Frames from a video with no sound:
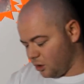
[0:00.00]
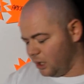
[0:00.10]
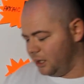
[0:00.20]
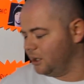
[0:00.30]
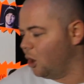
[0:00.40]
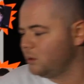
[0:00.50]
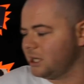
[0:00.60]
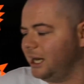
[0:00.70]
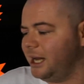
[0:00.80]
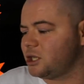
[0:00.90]
done loads
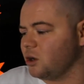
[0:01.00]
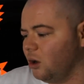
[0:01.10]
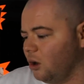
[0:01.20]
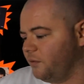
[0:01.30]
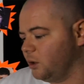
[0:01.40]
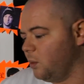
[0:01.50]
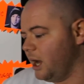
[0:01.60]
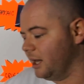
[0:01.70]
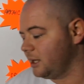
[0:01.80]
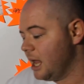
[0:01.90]
of leagues all over the
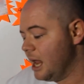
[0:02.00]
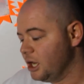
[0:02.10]
world.